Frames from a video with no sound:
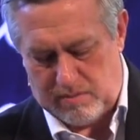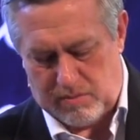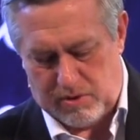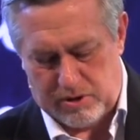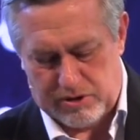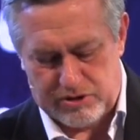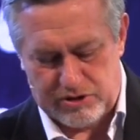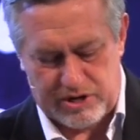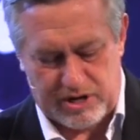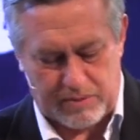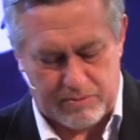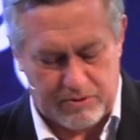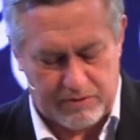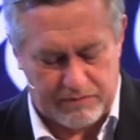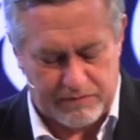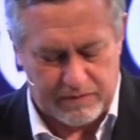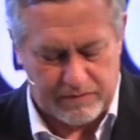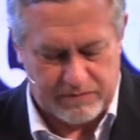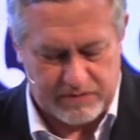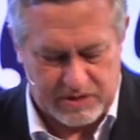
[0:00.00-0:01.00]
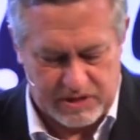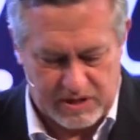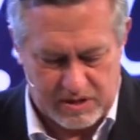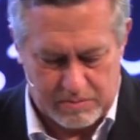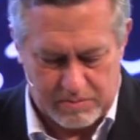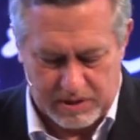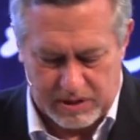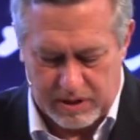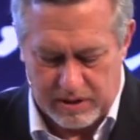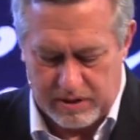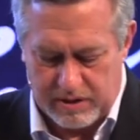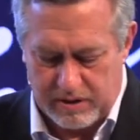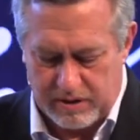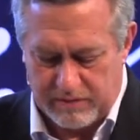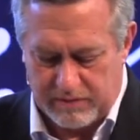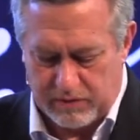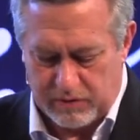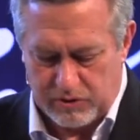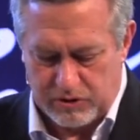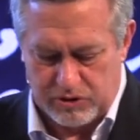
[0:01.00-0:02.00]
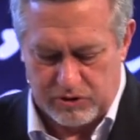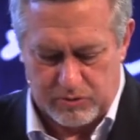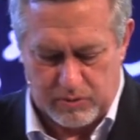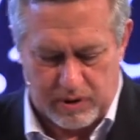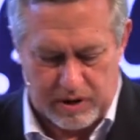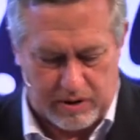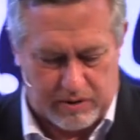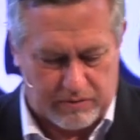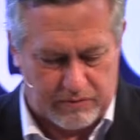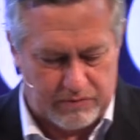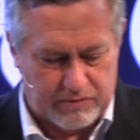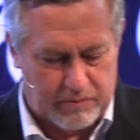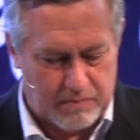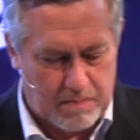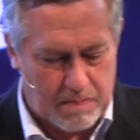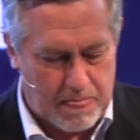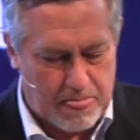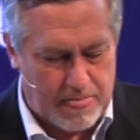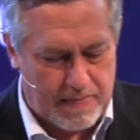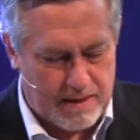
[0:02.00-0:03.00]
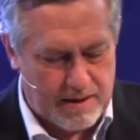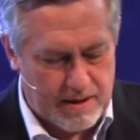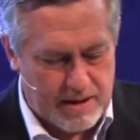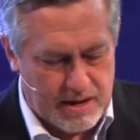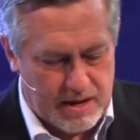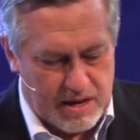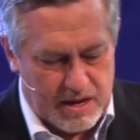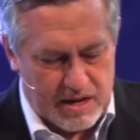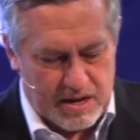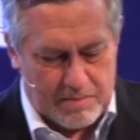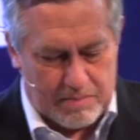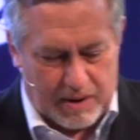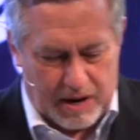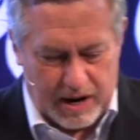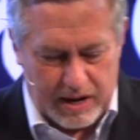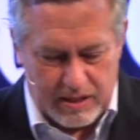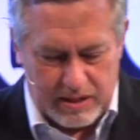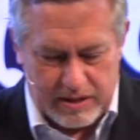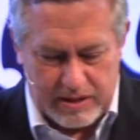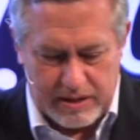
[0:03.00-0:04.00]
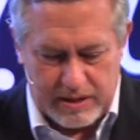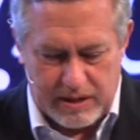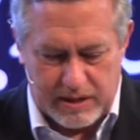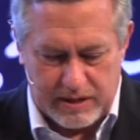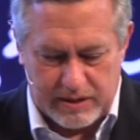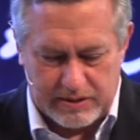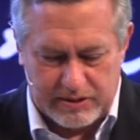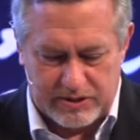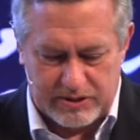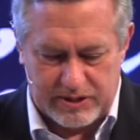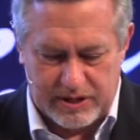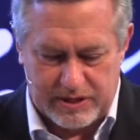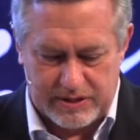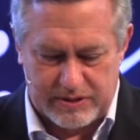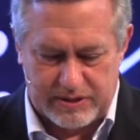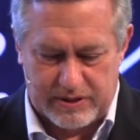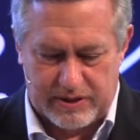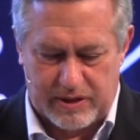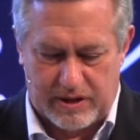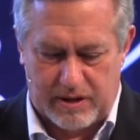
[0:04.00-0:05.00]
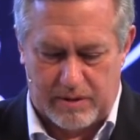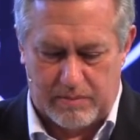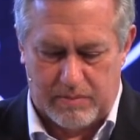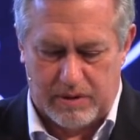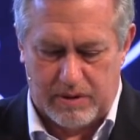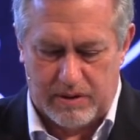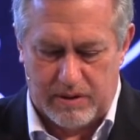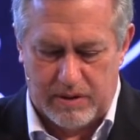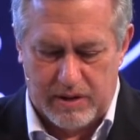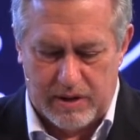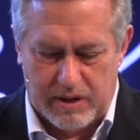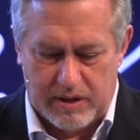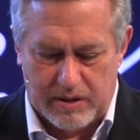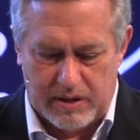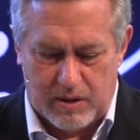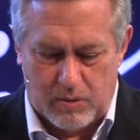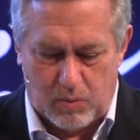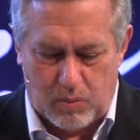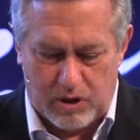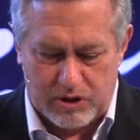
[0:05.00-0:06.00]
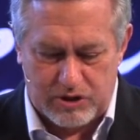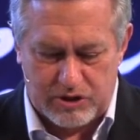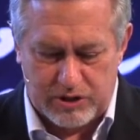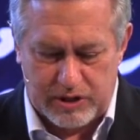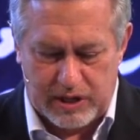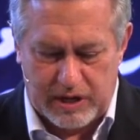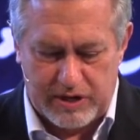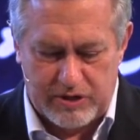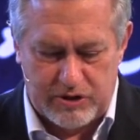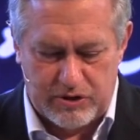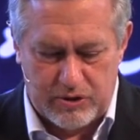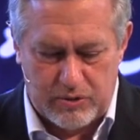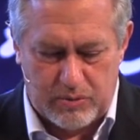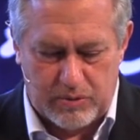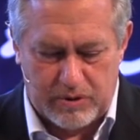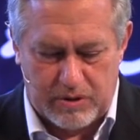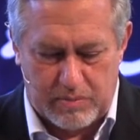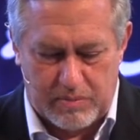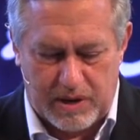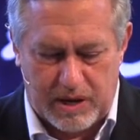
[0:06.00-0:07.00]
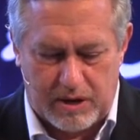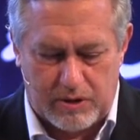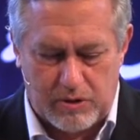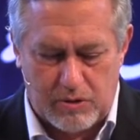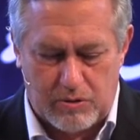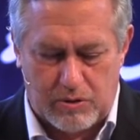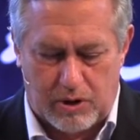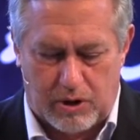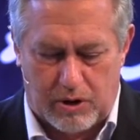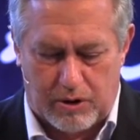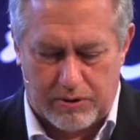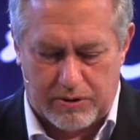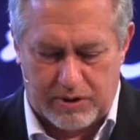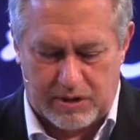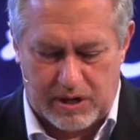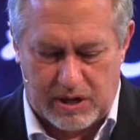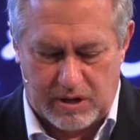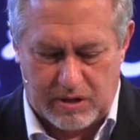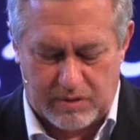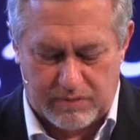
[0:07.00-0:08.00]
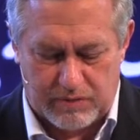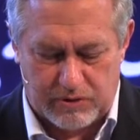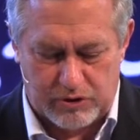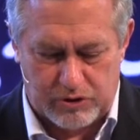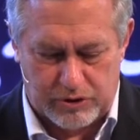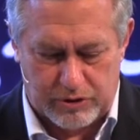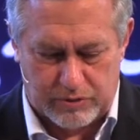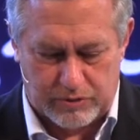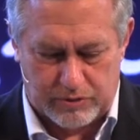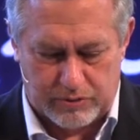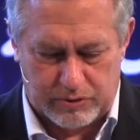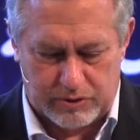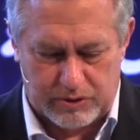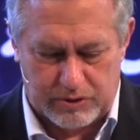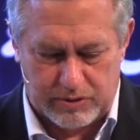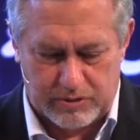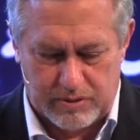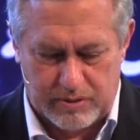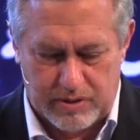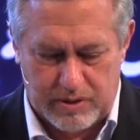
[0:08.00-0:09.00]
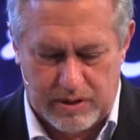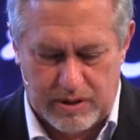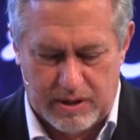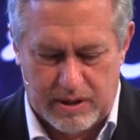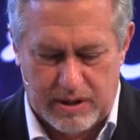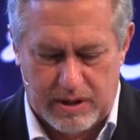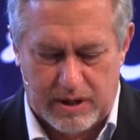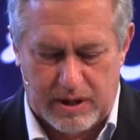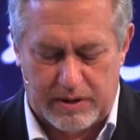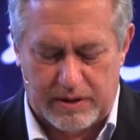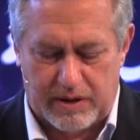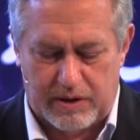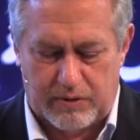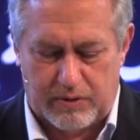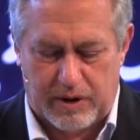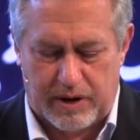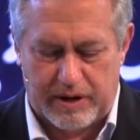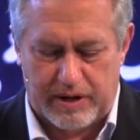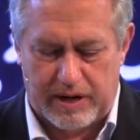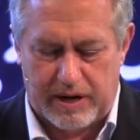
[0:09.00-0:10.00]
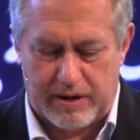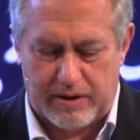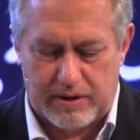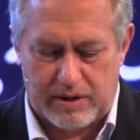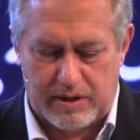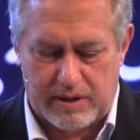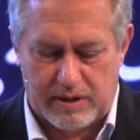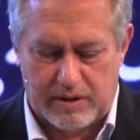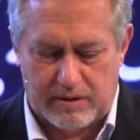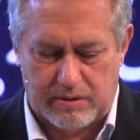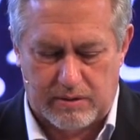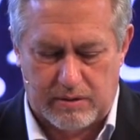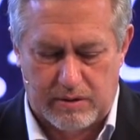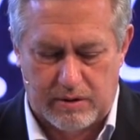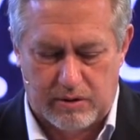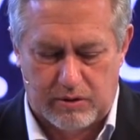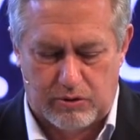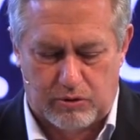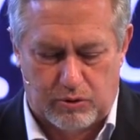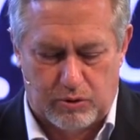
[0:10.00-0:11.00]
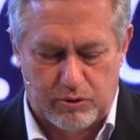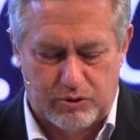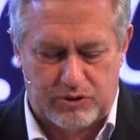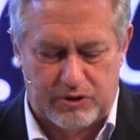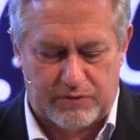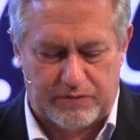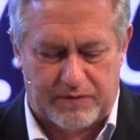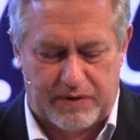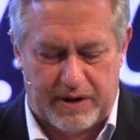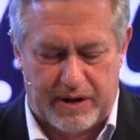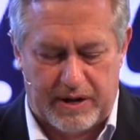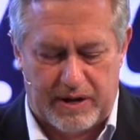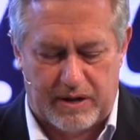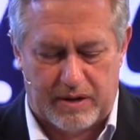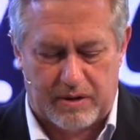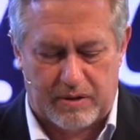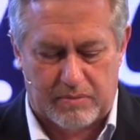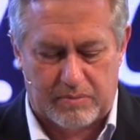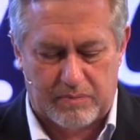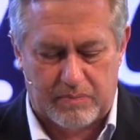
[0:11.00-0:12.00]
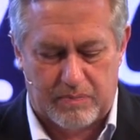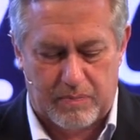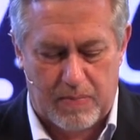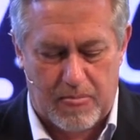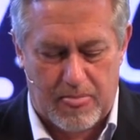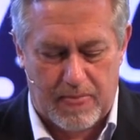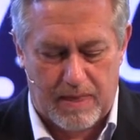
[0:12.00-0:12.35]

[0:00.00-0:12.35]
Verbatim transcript: Mark chapter 15, beginning at verse 12. And Pilate again said to them, Then what shall I do with the man you call the king of the Jews? And they cried out again, Crucify him!